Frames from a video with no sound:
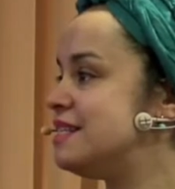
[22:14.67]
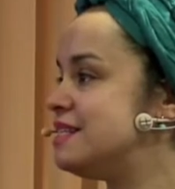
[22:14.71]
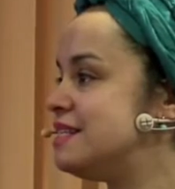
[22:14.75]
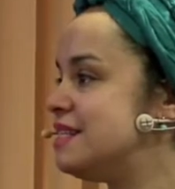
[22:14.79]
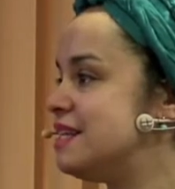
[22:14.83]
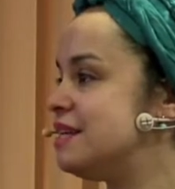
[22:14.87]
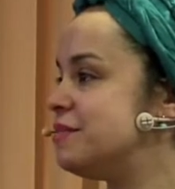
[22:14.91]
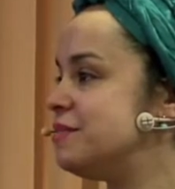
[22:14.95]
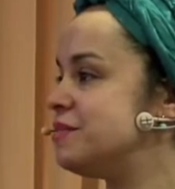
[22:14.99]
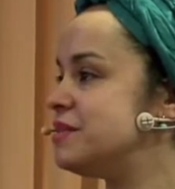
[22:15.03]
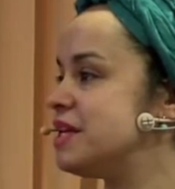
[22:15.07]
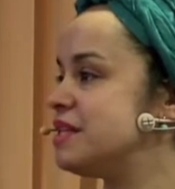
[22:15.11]

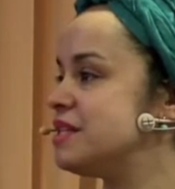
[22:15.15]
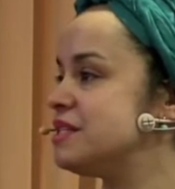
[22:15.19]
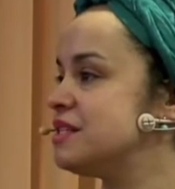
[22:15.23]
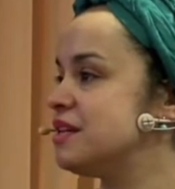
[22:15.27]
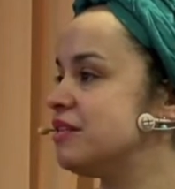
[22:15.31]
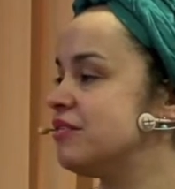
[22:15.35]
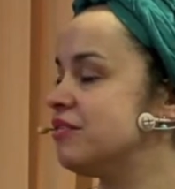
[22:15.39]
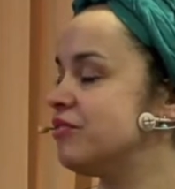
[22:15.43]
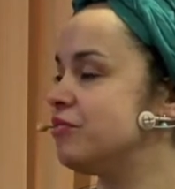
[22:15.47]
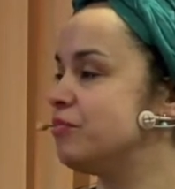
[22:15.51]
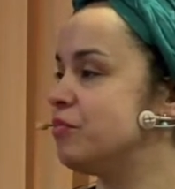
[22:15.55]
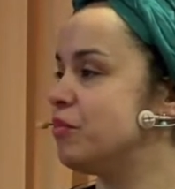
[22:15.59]
seems as
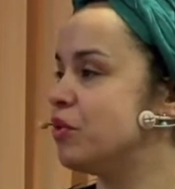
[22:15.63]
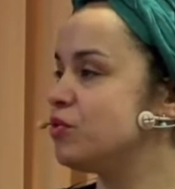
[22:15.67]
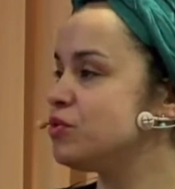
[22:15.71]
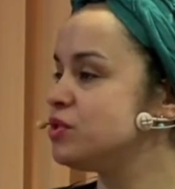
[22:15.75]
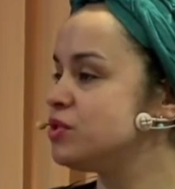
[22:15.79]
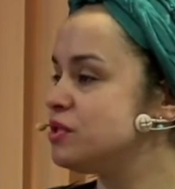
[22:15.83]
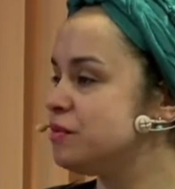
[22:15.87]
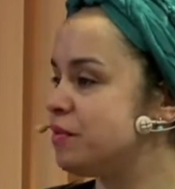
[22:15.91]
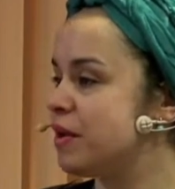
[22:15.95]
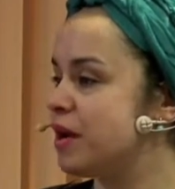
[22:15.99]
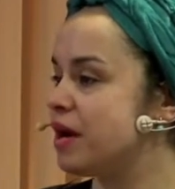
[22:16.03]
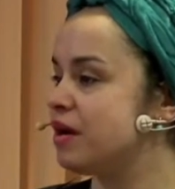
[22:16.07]
if
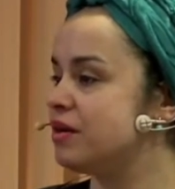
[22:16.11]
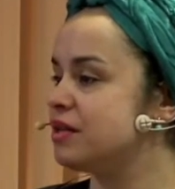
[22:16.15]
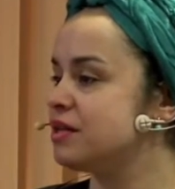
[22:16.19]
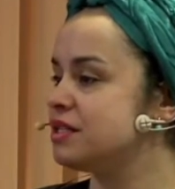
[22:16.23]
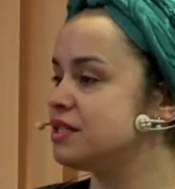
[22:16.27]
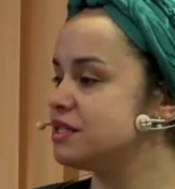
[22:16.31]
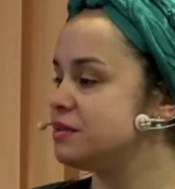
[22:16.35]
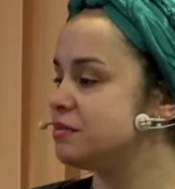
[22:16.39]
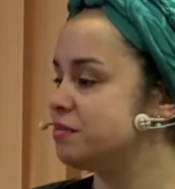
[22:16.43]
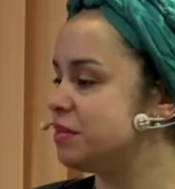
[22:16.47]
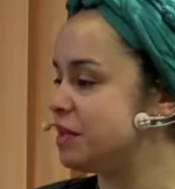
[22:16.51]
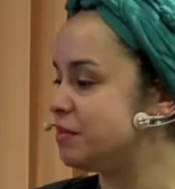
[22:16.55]
most
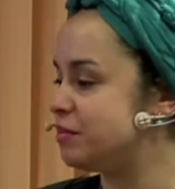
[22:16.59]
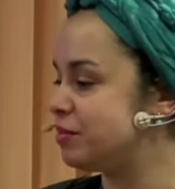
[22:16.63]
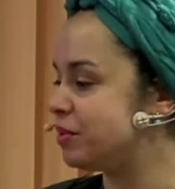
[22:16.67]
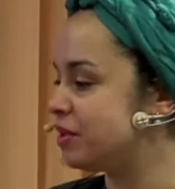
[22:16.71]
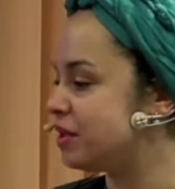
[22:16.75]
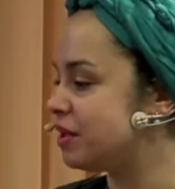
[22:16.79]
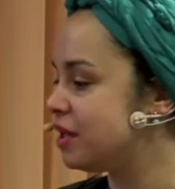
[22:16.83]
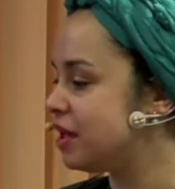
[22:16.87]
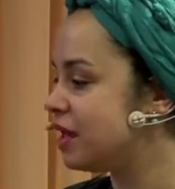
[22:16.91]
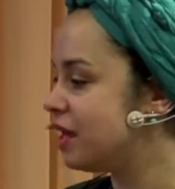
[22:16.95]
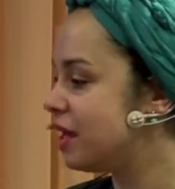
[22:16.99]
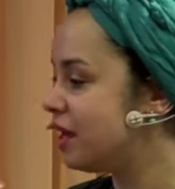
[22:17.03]
parents and
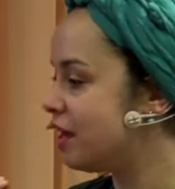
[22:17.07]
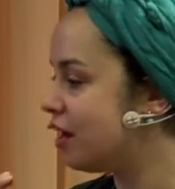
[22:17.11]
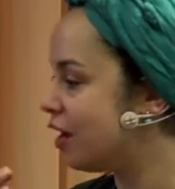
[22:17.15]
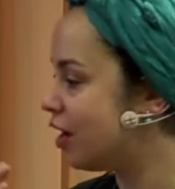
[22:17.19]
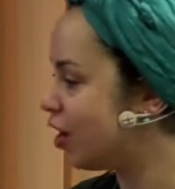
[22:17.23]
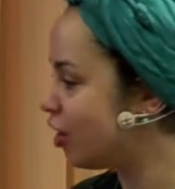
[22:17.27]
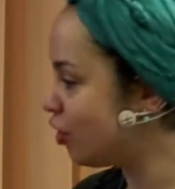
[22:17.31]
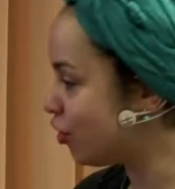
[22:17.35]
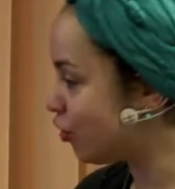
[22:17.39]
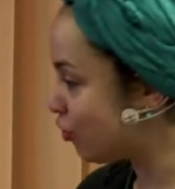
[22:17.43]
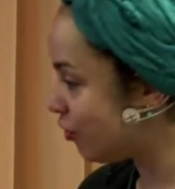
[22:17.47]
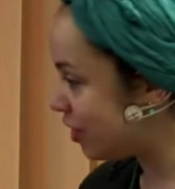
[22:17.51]
people
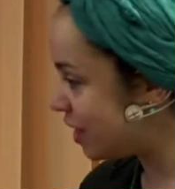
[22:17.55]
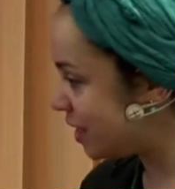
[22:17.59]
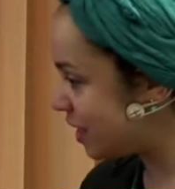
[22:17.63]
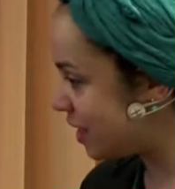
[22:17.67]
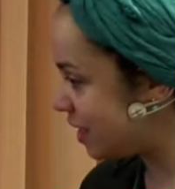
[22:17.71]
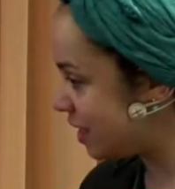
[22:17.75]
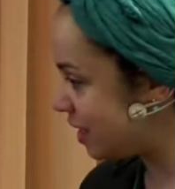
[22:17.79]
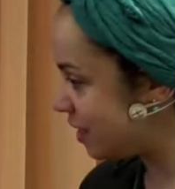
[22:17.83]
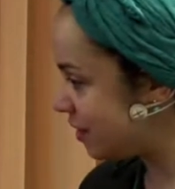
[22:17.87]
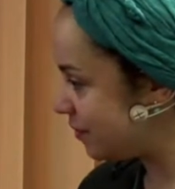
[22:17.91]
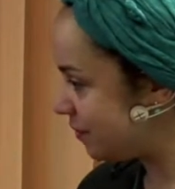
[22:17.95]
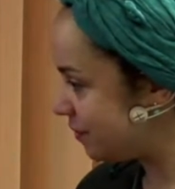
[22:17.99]

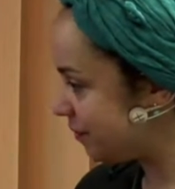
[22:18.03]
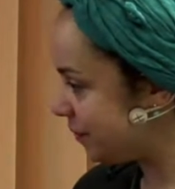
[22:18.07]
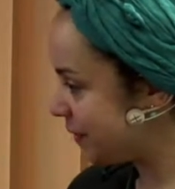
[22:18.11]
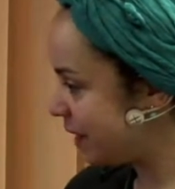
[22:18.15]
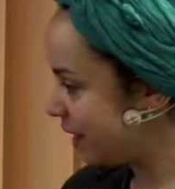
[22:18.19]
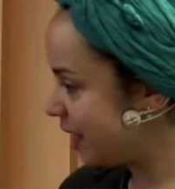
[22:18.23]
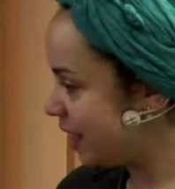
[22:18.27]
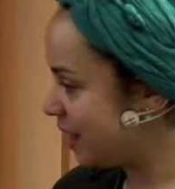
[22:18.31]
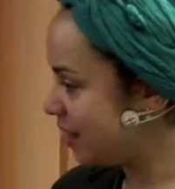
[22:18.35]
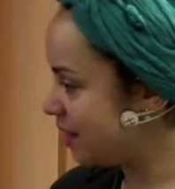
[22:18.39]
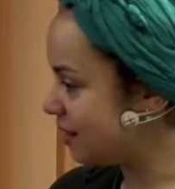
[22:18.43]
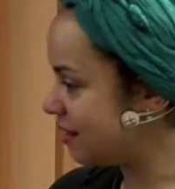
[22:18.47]
agree
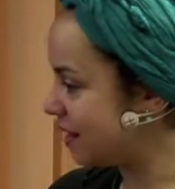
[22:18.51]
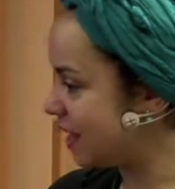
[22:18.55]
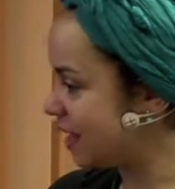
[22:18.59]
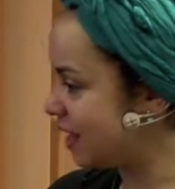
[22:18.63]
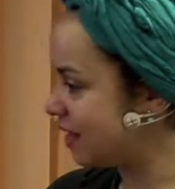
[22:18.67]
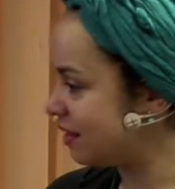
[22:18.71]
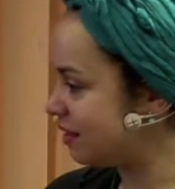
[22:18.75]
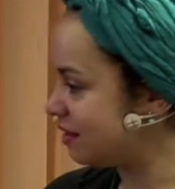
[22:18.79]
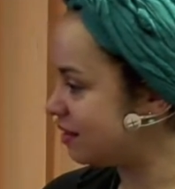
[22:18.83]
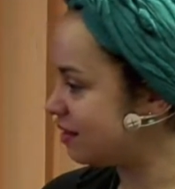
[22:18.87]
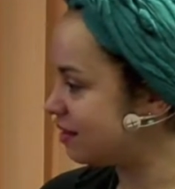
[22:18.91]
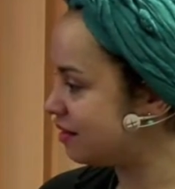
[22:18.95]

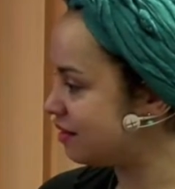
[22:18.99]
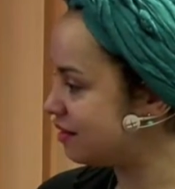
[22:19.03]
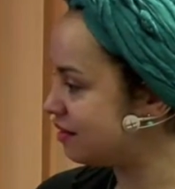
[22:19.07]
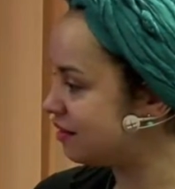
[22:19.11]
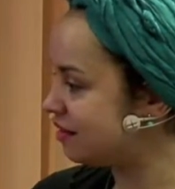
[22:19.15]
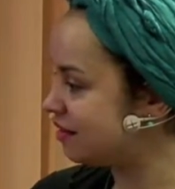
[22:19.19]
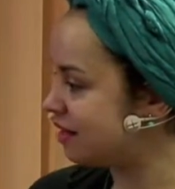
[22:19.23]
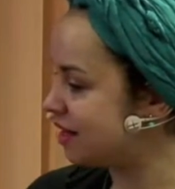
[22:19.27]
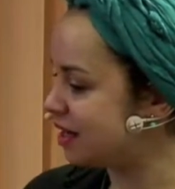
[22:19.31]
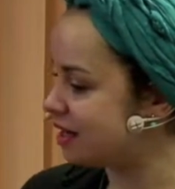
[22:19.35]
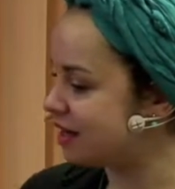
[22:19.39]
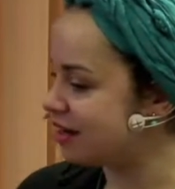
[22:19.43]
that
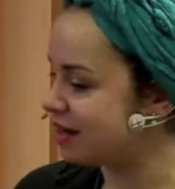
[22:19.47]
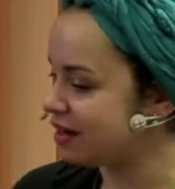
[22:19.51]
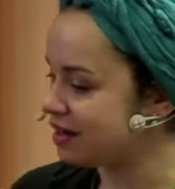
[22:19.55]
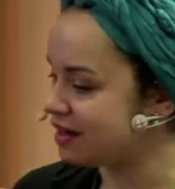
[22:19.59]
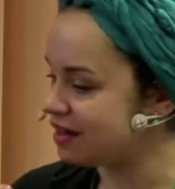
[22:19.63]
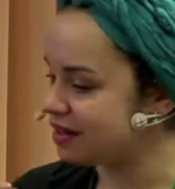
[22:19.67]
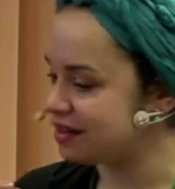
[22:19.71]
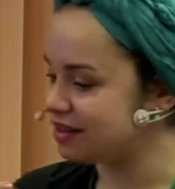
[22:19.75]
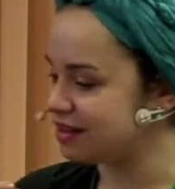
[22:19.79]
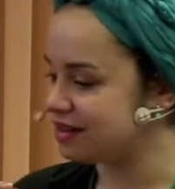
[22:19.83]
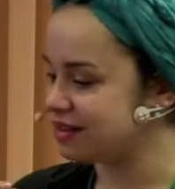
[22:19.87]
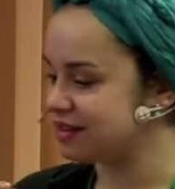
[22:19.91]

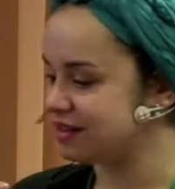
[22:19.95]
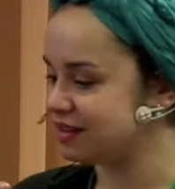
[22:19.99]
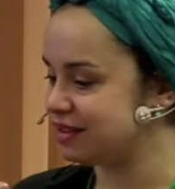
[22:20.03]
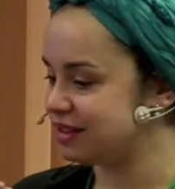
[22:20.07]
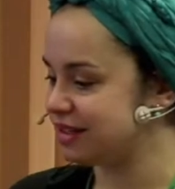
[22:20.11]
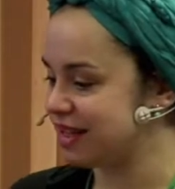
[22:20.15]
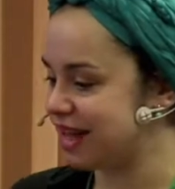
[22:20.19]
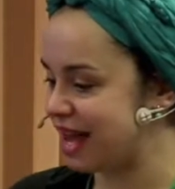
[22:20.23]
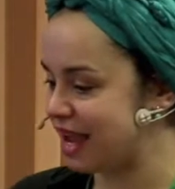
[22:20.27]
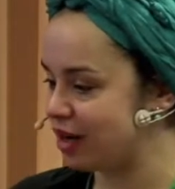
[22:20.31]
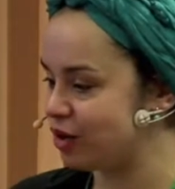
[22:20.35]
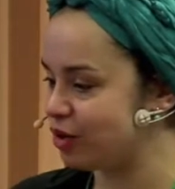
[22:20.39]

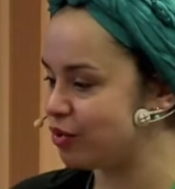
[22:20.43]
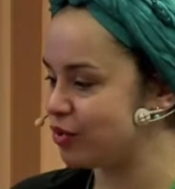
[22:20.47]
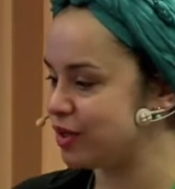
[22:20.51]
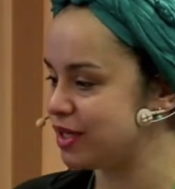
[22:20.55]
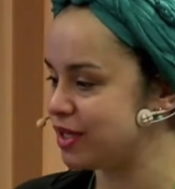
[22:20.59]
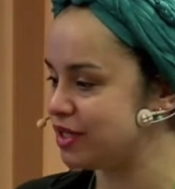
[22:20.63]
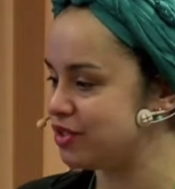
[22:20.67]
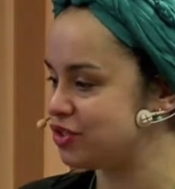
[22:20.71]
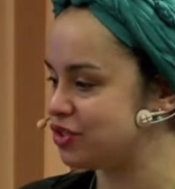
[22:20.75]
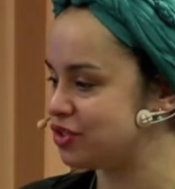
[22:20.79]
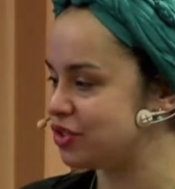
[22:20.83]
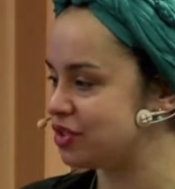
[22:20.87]

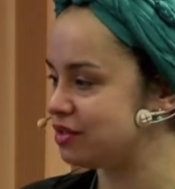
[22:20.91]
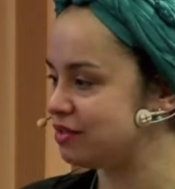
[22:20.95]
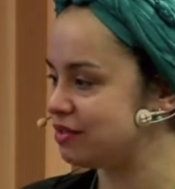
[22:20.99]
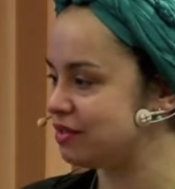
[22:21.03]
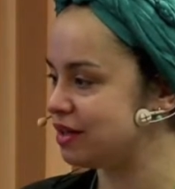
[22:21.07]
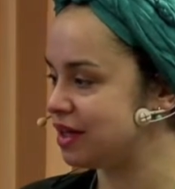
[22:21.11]
language